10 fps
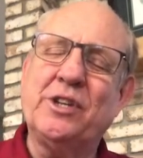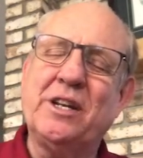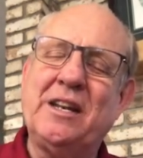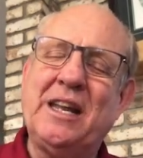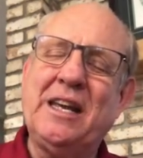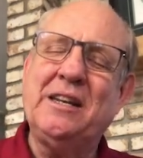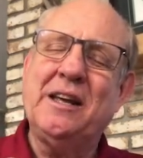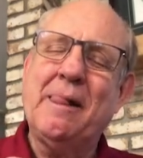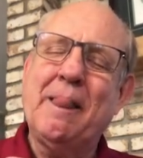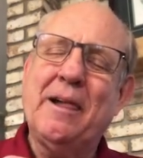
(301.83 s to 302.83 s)
that need
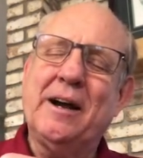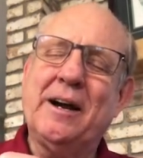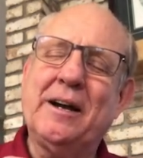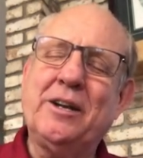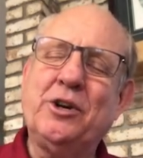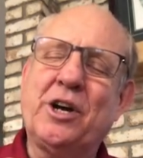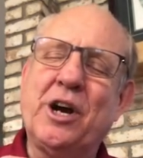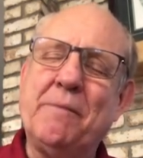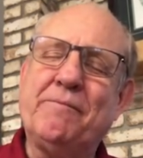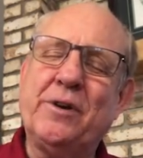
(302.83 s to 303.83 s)
uh, your
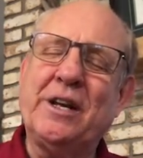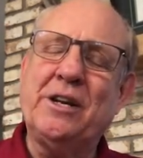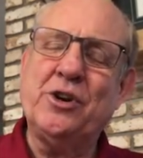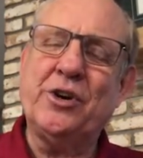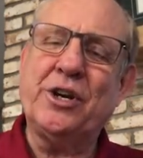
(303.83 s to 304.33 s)
comfort and your